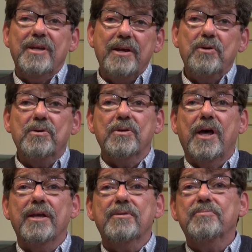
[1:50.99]
Not a whole
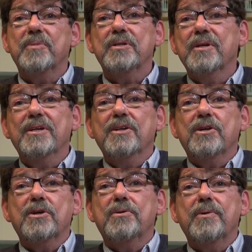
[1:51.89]
lot, but
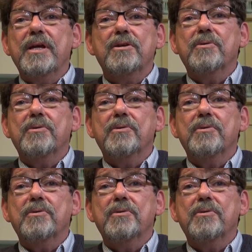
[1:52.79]
great,